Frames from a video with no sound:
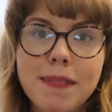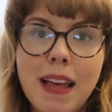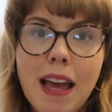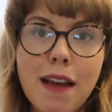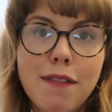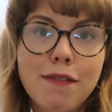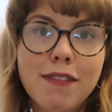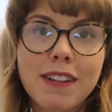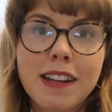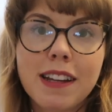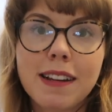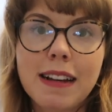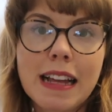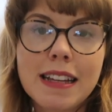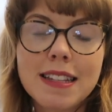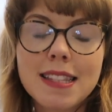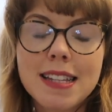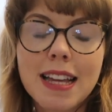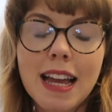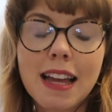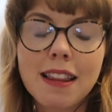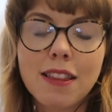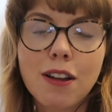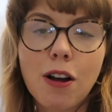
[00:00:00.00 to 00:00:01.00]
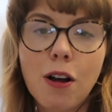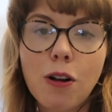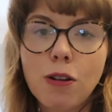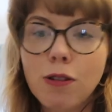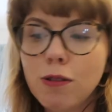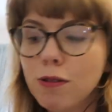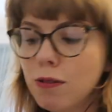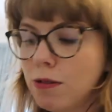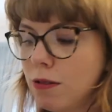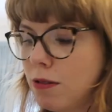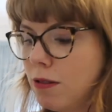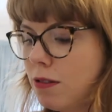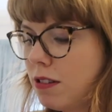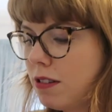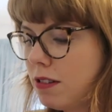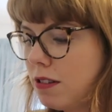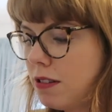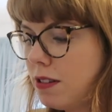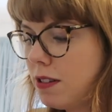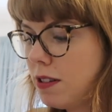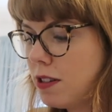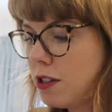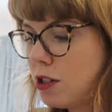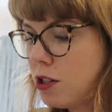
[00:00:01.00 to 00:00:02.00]
F it, let's get the whole
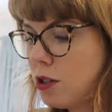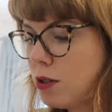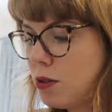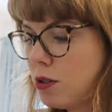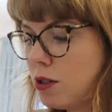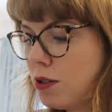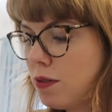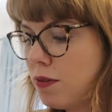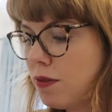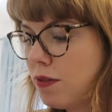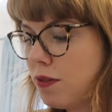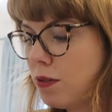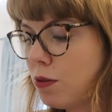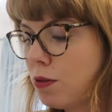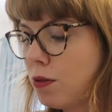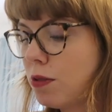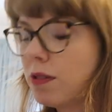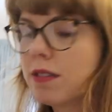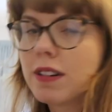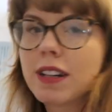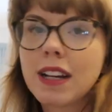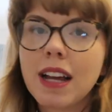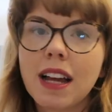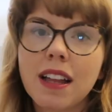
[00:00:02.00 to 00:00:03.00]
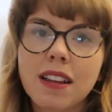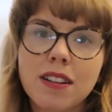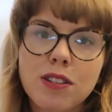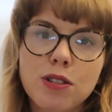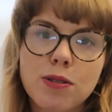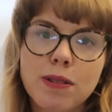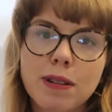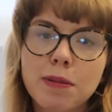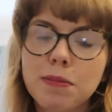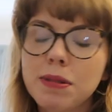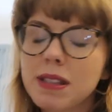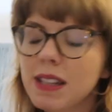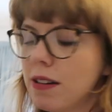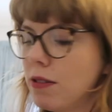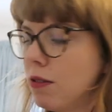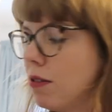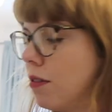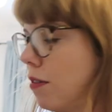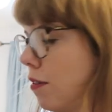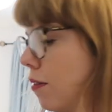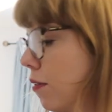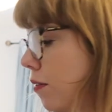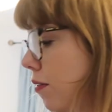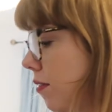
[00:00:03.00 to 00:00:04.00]
224 and get the 20%
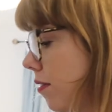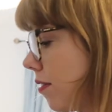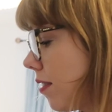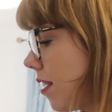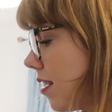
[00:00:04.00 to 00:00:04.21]
off,